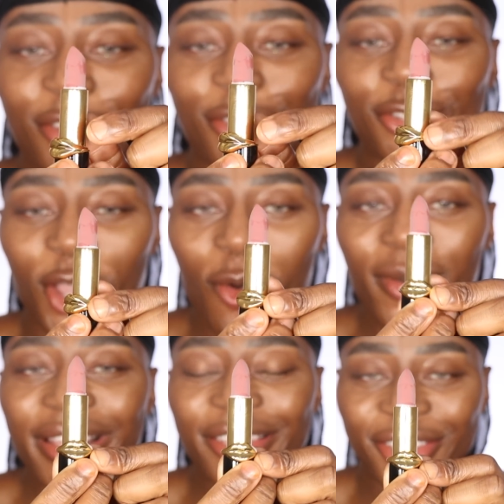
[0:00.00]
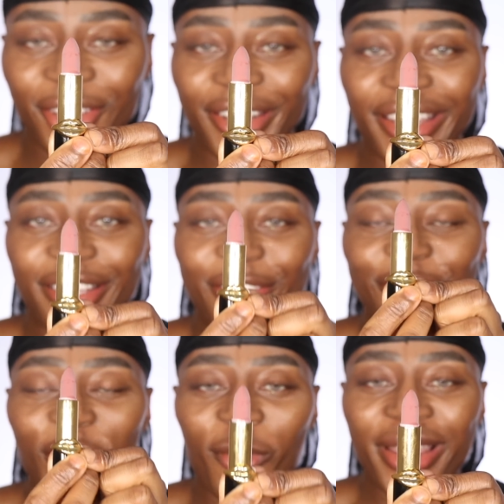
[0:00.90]
It's so stunning. It's
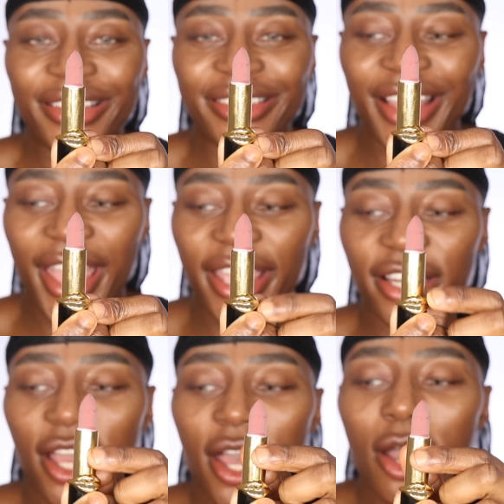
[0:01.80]
so insane.